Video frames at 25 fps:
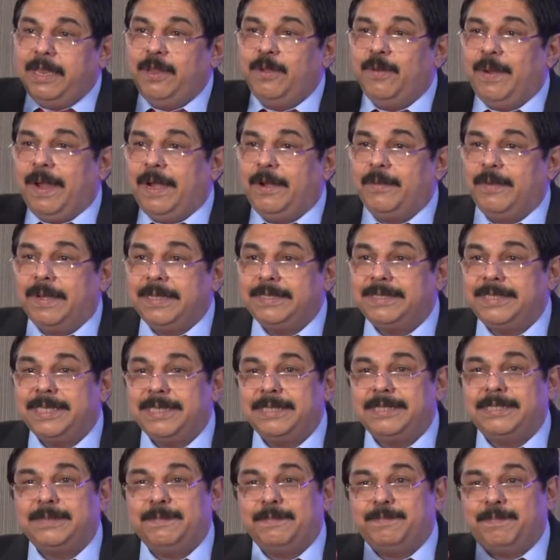new
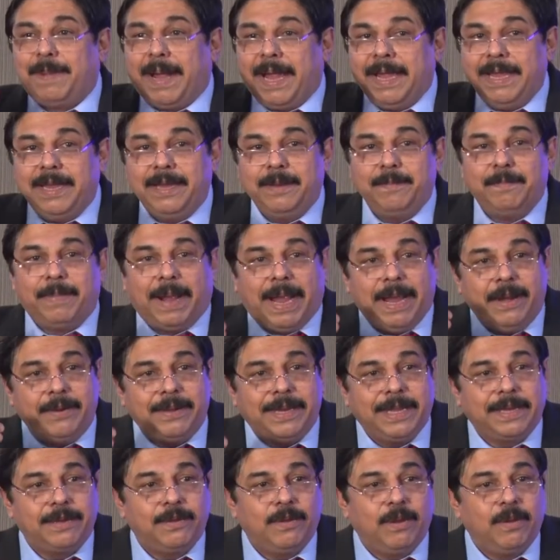advances in
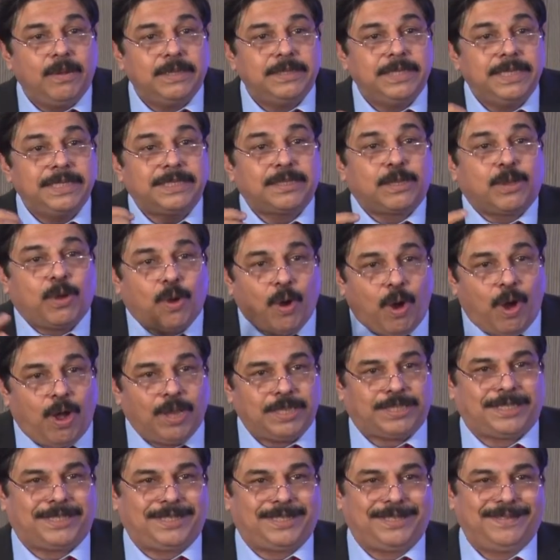biotechnology is
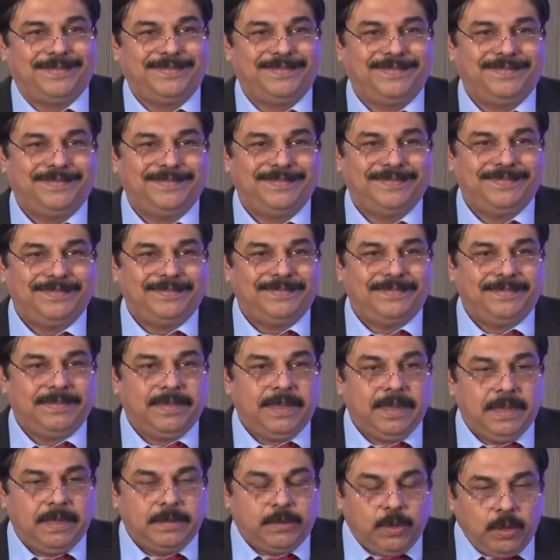costs.
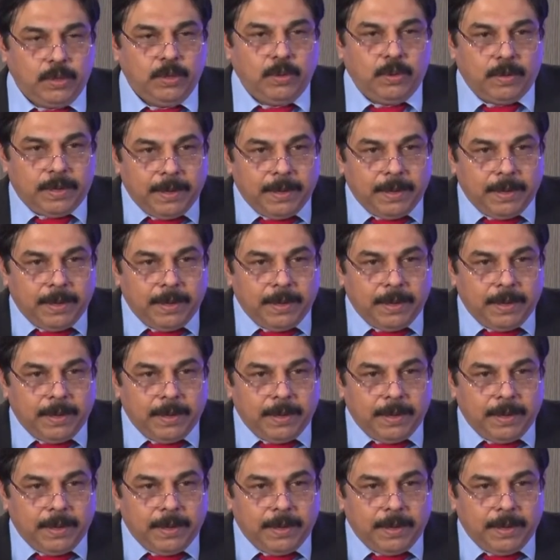So you